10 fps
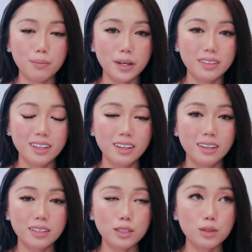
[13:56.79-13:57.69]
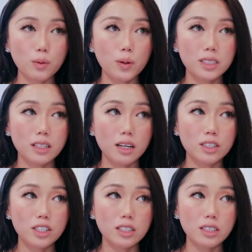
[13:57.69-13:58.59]
But this was
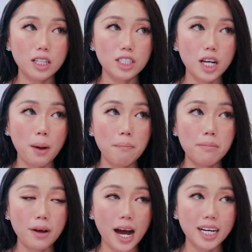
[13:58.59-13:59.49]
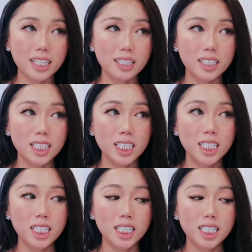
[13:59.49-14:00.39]
such a bad
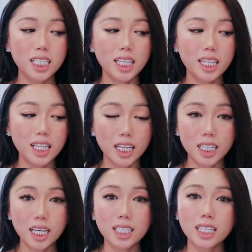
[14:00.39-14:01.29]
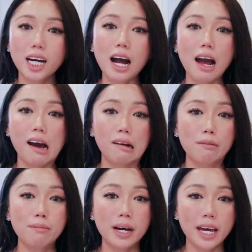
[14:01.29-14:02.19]
thinking that I had
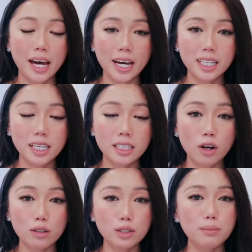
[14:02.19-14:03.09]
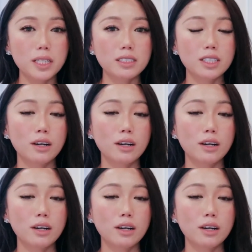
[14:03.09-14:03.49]
in my head, and also because